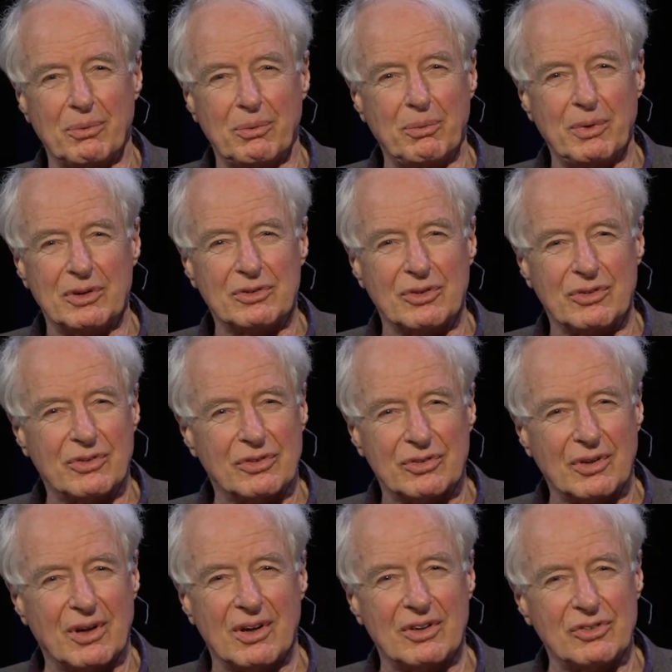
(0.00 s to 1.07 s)
which is the
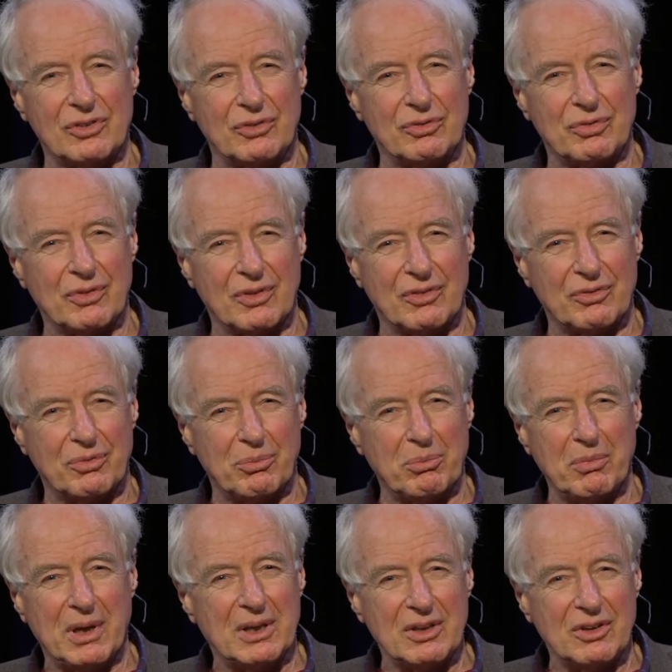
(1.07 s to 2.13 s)
size of
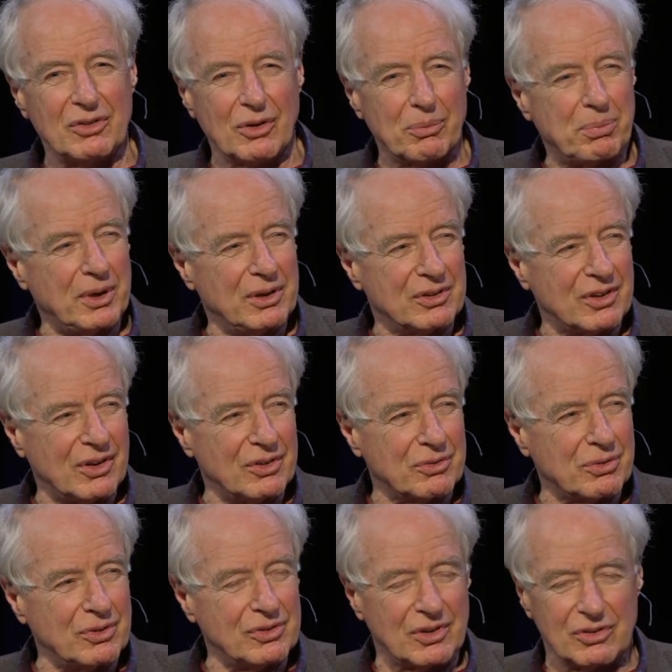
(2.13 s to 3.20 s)
many European
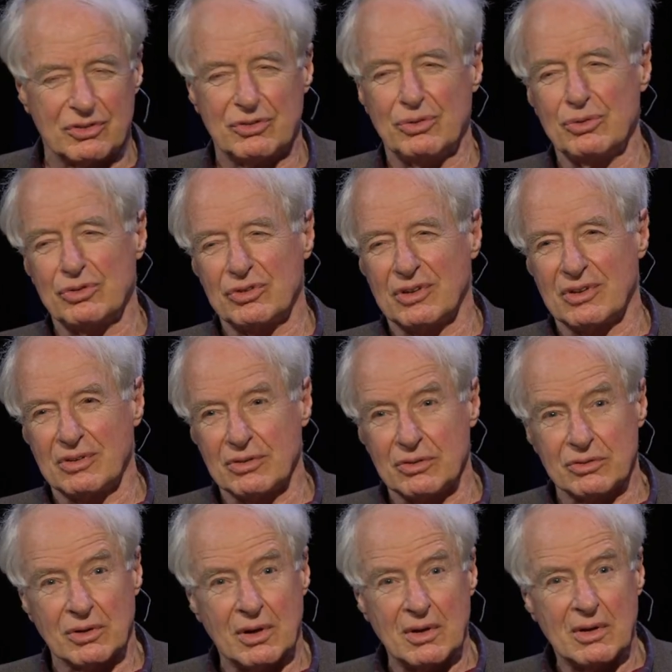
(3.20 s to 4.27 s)
countries, has two
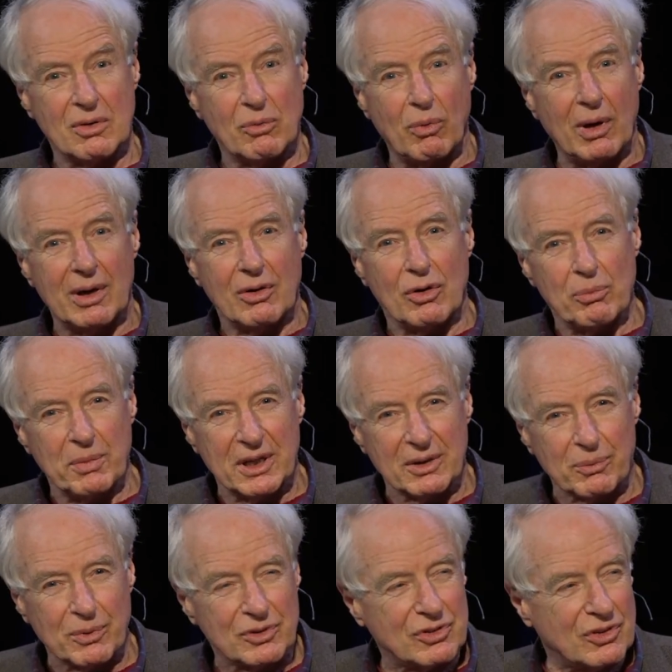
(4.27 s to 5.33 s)
senators. Wyoming,
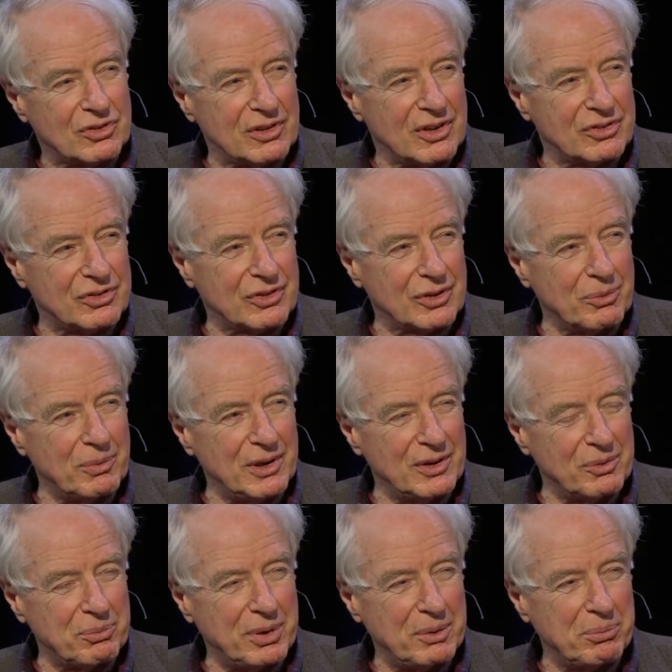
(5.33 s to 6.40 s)
which has less than a
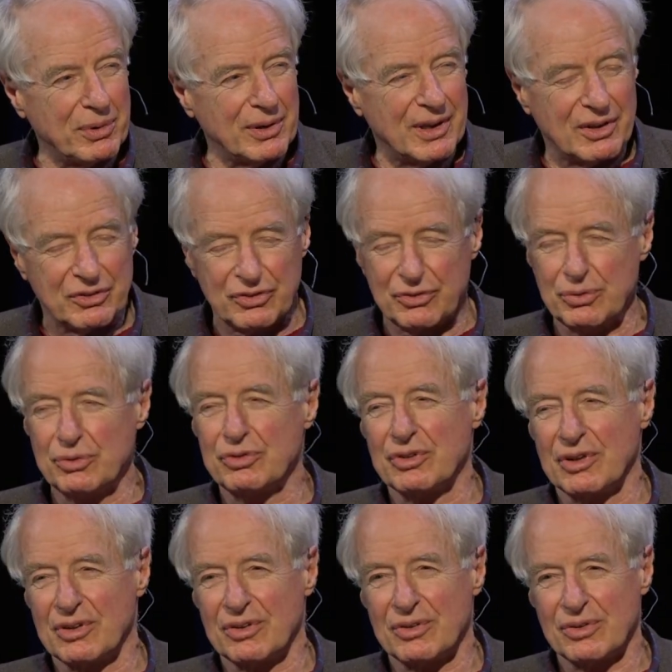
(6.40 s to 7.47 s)
million people, has two
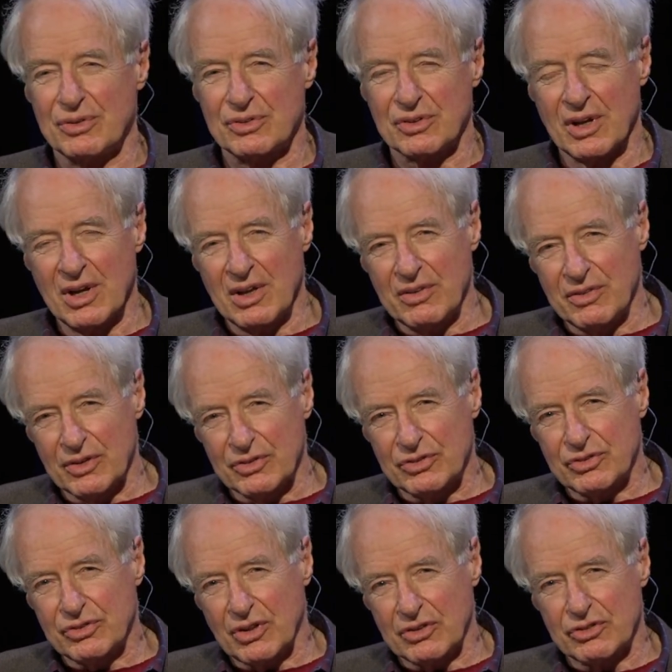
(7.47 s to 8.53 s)
senators. There's
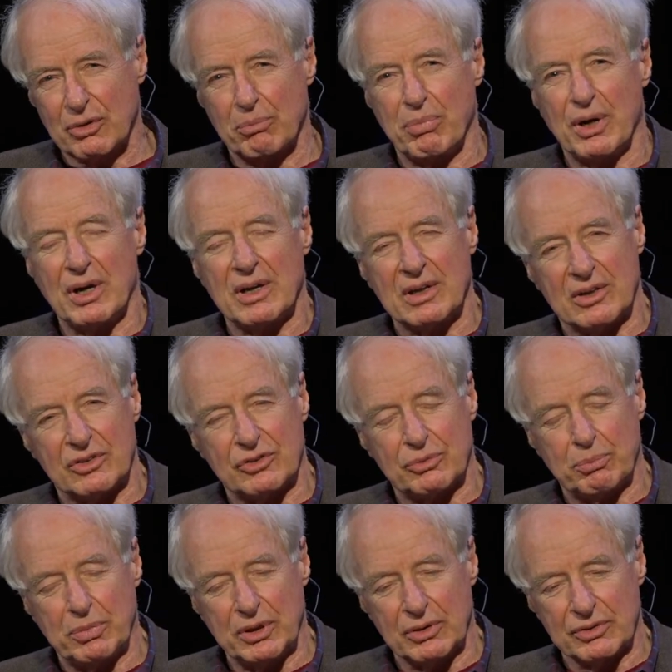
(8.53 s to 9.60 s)
such a bias
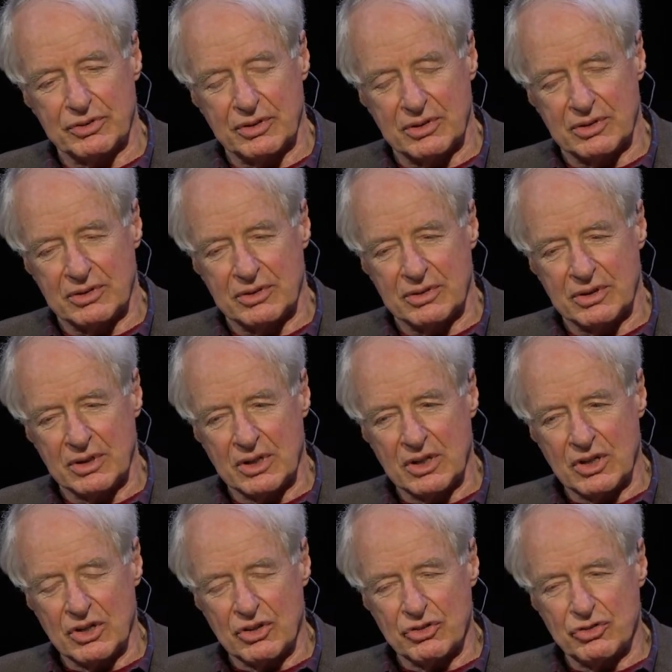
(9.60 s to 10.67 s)
built in
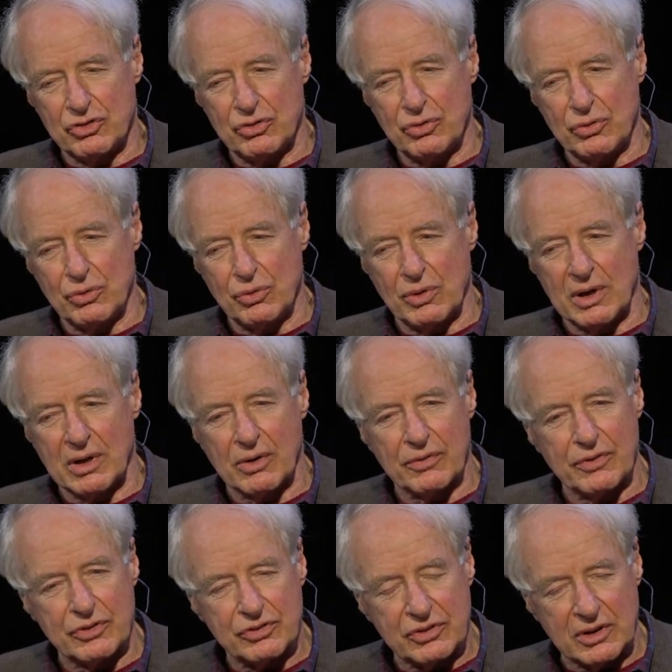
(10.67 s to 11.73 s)
to how
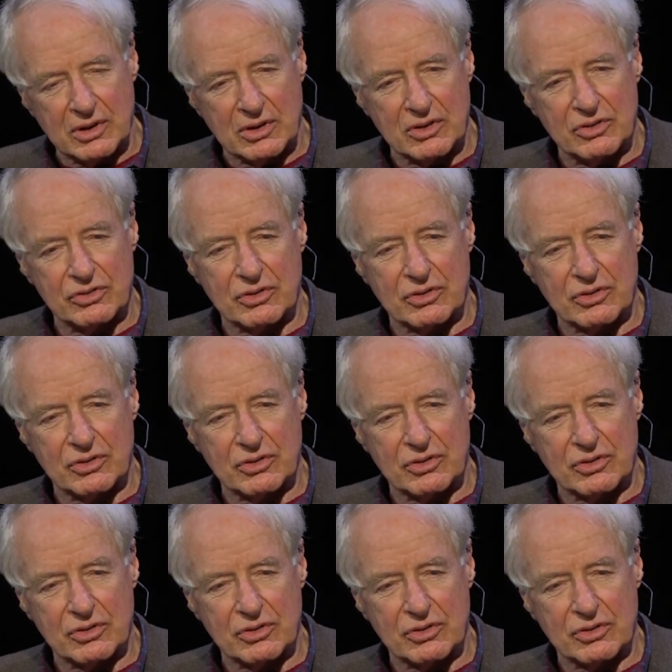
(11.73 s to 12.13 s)
the Senate is